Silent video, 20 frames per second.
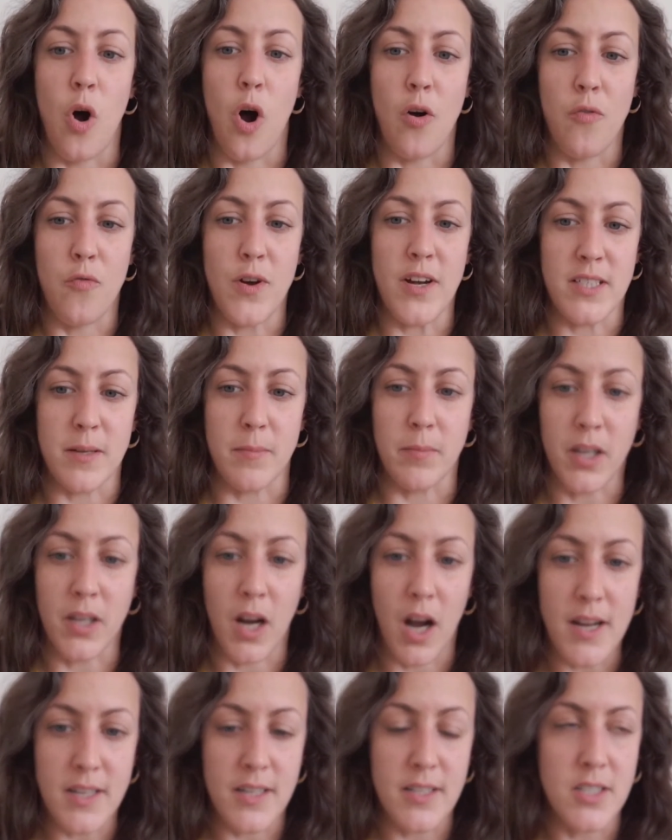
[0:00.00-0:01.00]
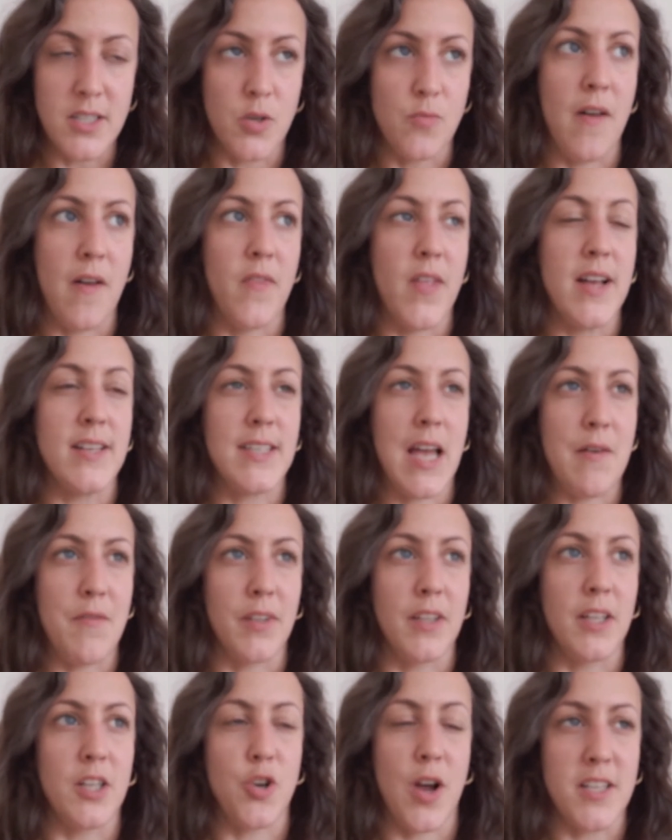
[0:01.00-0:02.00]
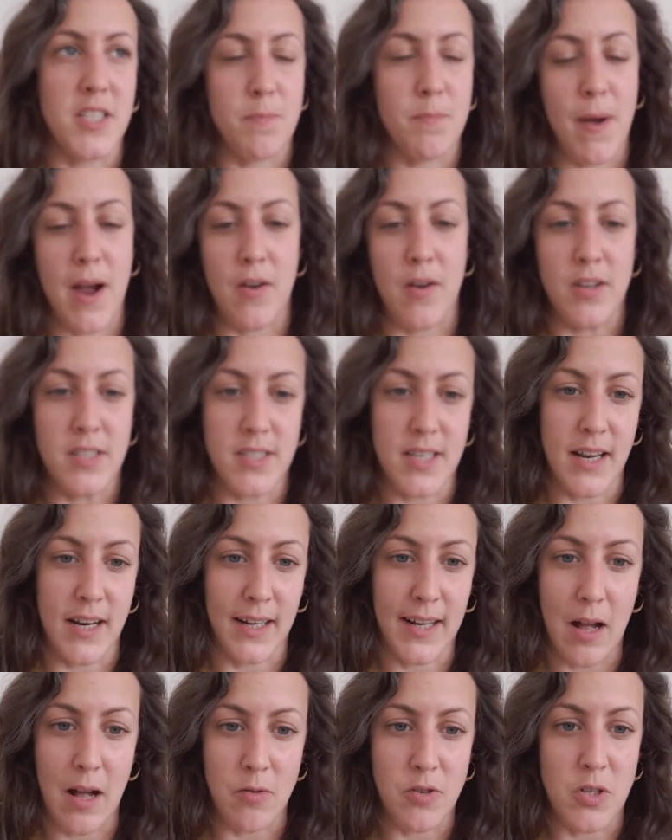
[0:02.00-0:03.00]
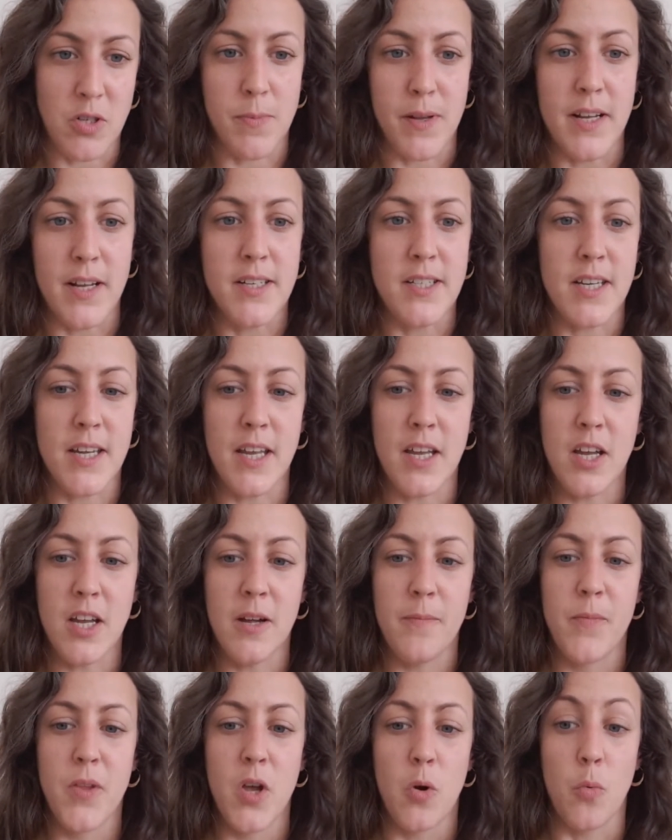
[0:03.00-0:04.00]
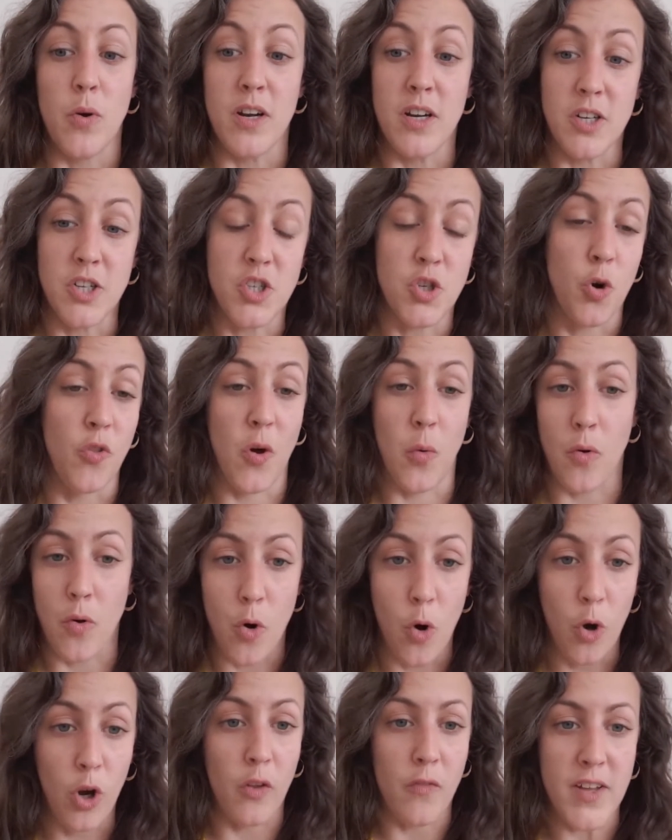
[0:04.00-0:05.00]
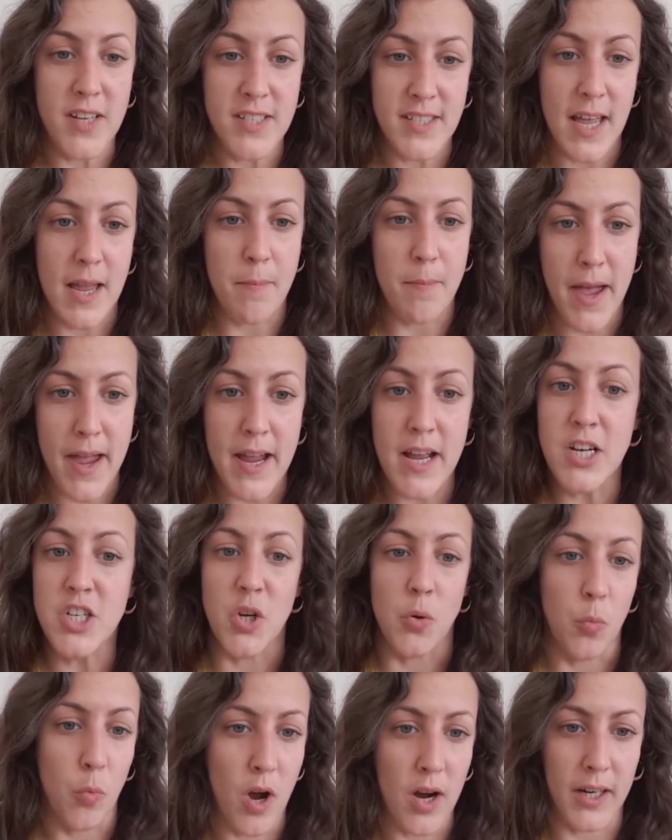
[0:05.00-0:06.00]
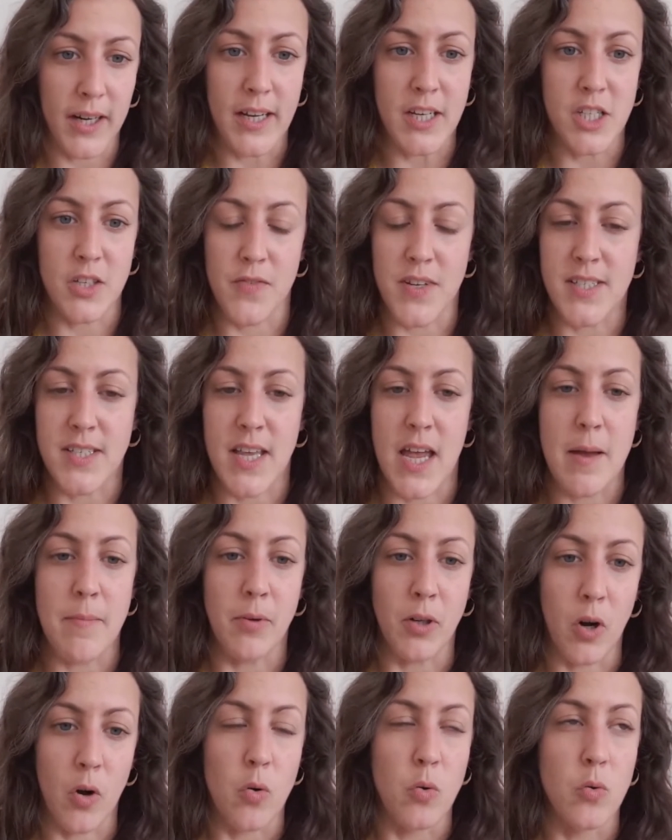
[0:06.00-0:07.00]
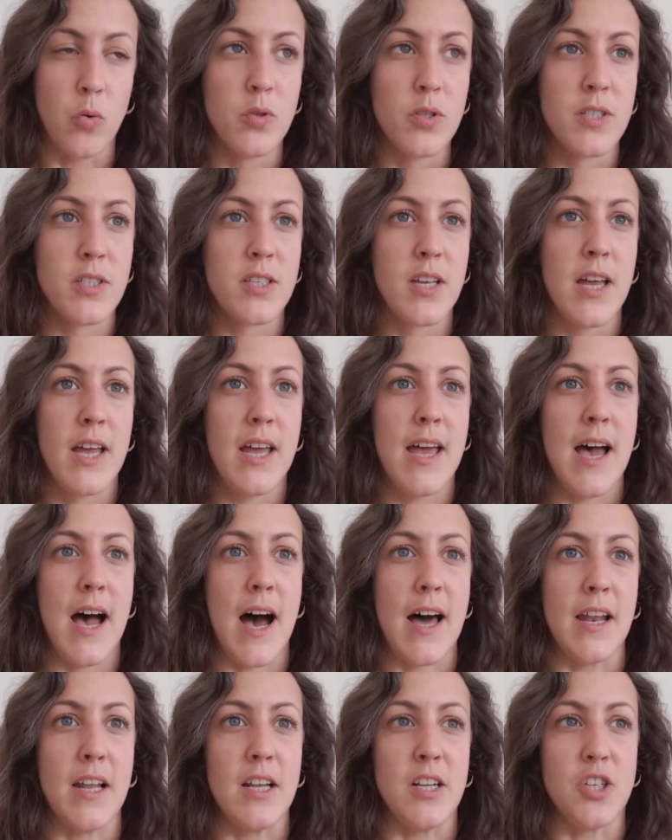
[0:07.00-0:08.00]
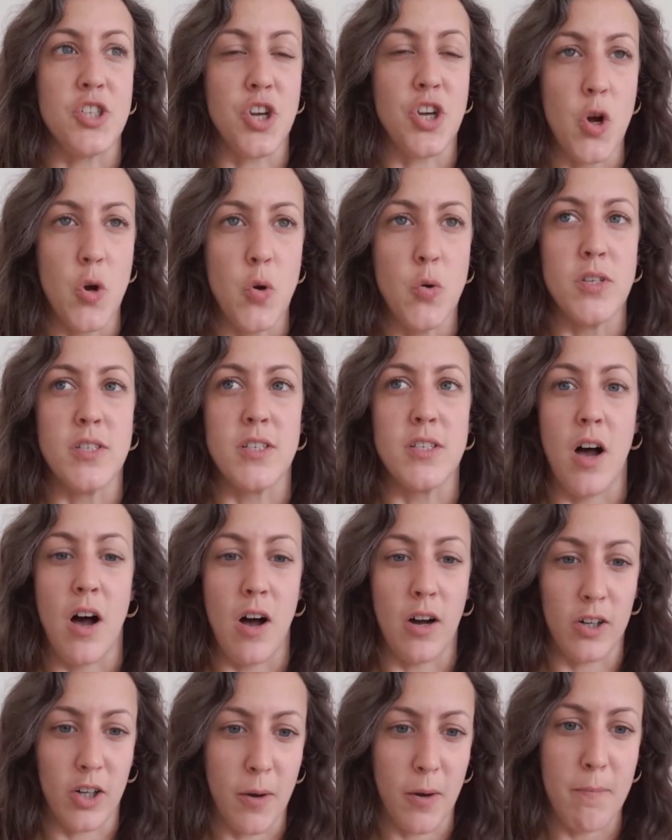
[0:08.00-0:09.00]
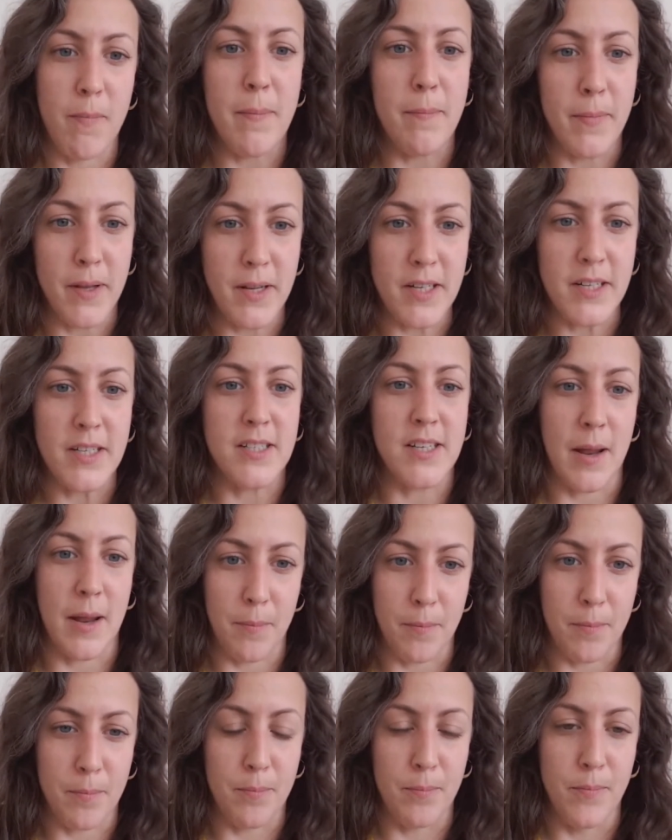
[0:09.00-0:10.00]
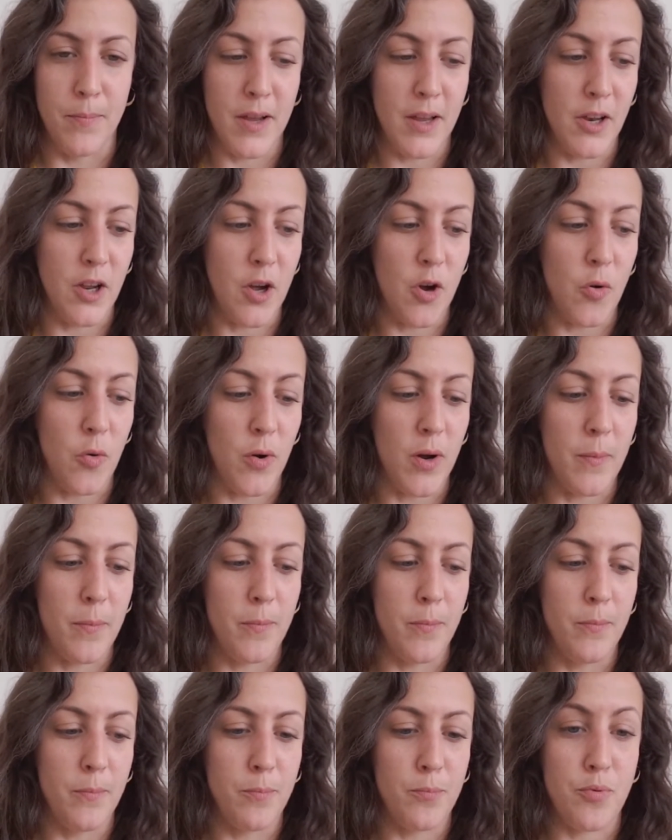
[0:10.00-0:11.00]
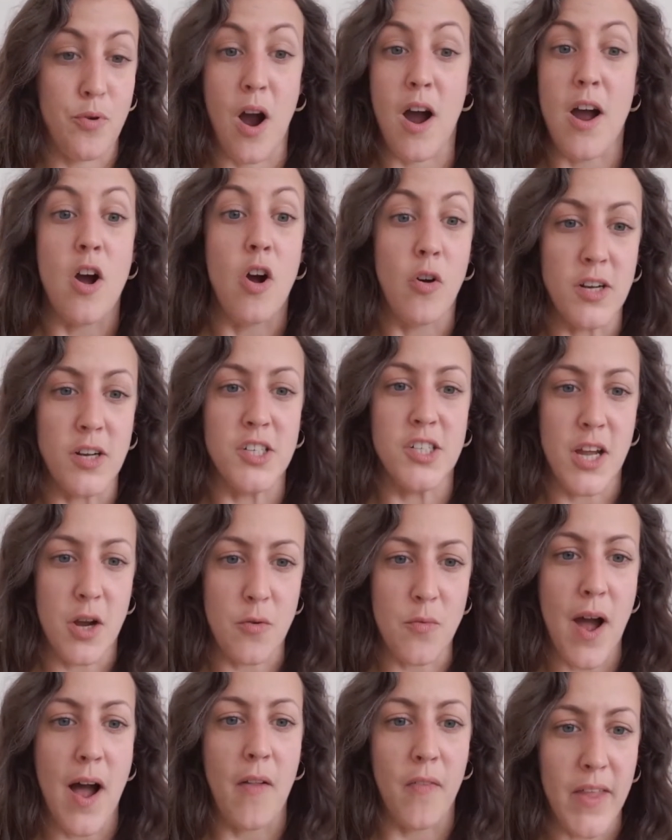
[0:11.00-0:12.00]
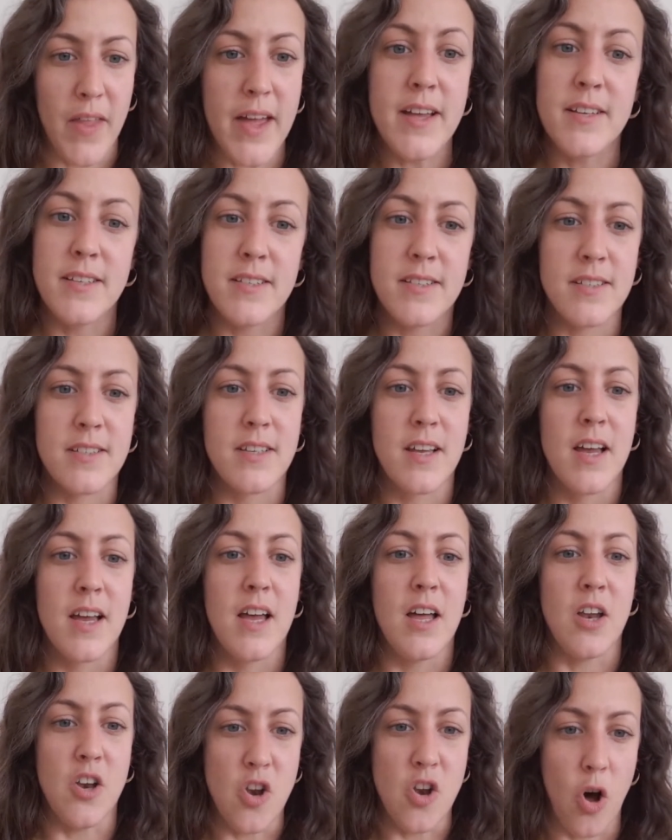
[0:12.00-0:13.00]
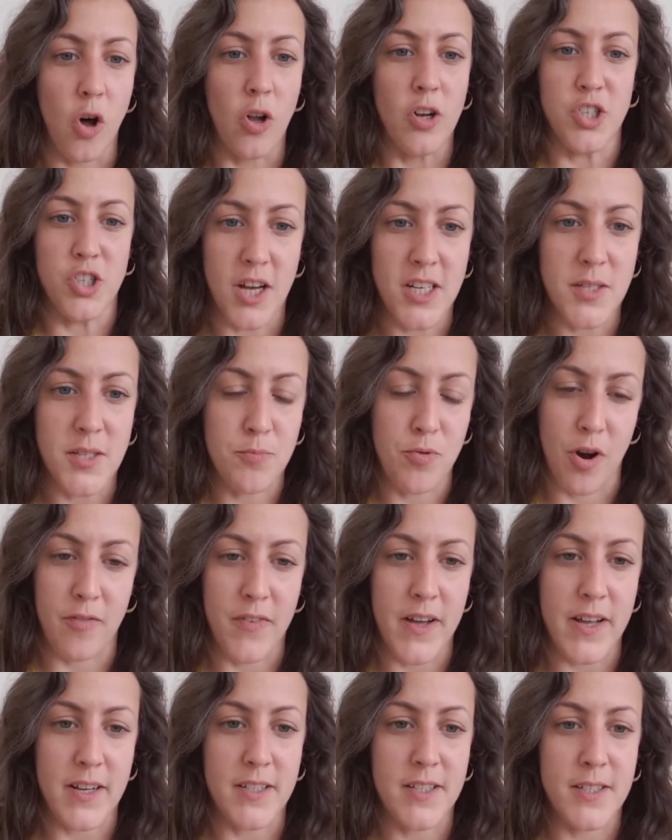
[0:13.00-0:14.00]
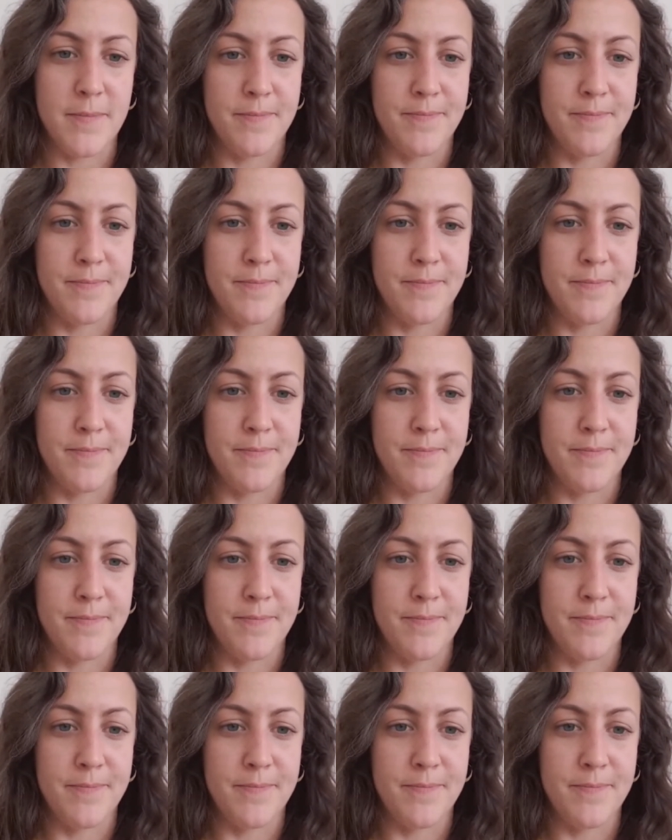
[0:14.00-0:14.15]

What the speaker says: Offering some guidance around this, having the transparency and accountability would ensure that we're all on the same page and working to the same goals. And it shows our commitment and priority around this, not just profit.